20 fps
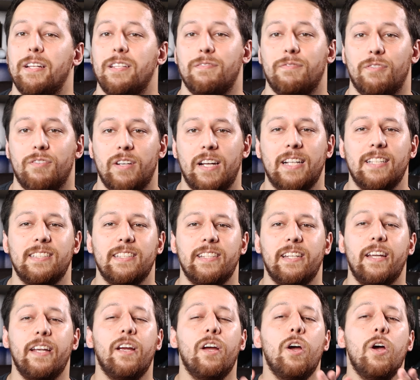it's for next
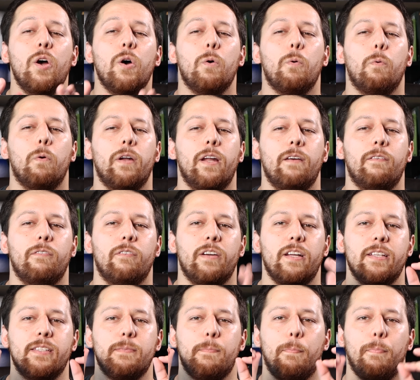Sunday, whatever it
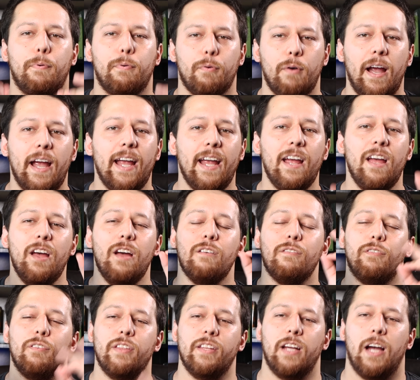is. Pray
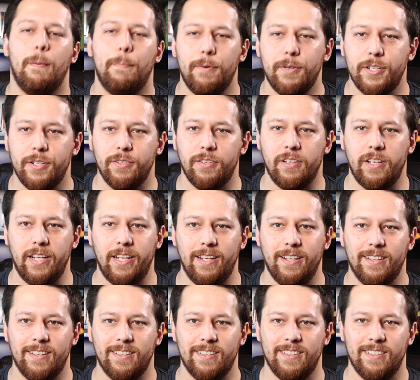for the opportunity
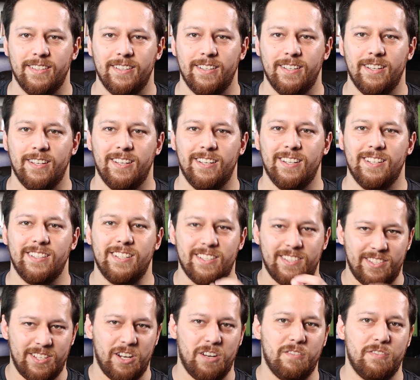to
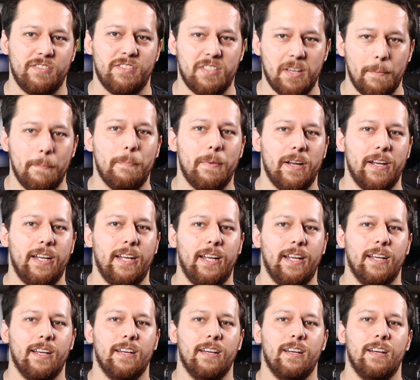serve
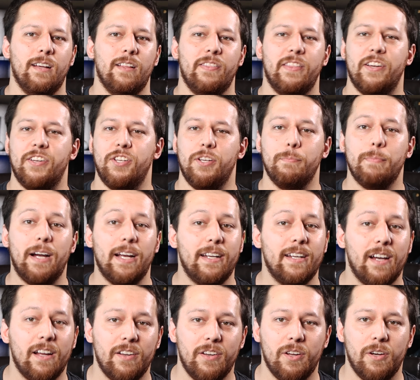somebody that you might
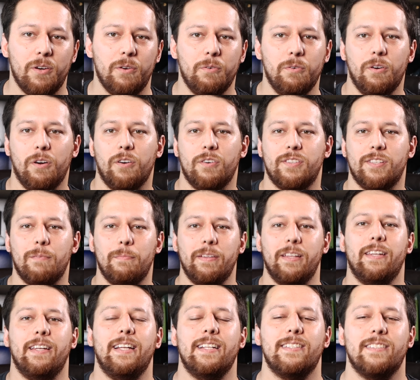not know or someone
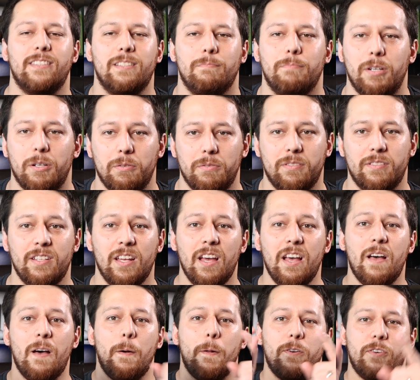that needs it the most.
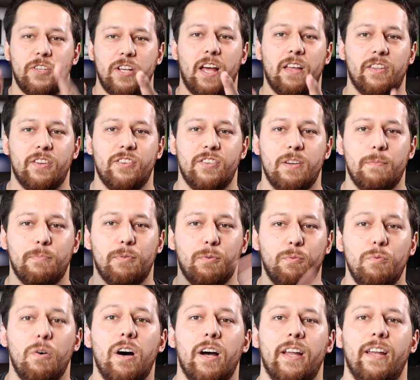Challenge number
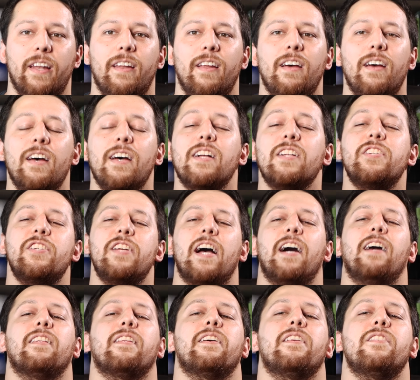1.
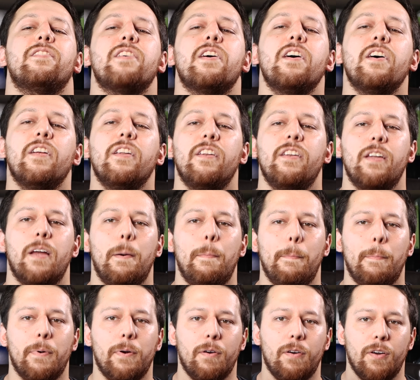Challenge
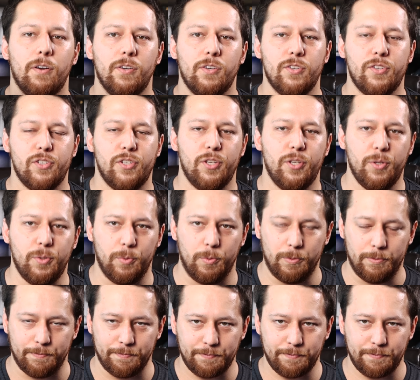number 2.